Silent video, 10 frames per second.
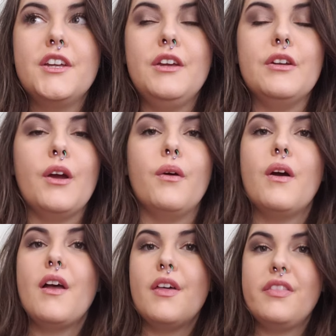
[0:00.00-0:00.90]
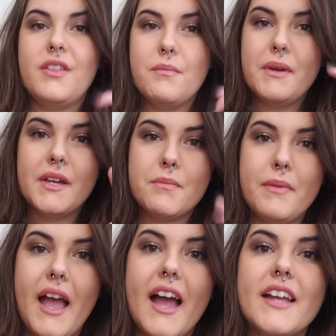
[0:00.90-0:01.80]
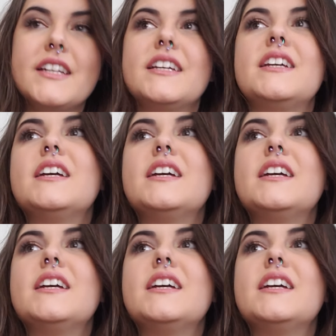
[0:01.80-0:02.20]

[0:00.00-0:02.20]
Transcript: the big bad,